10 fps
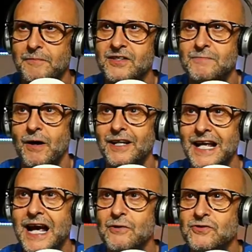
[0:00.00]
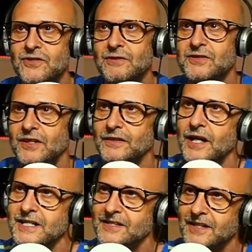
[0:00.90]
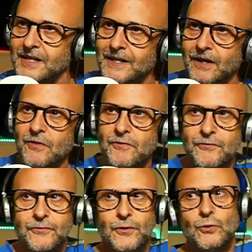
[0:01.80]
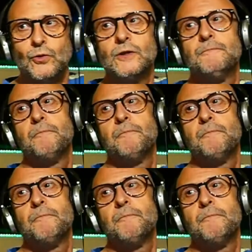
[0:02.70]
This is my lounge. There is a light on the floor.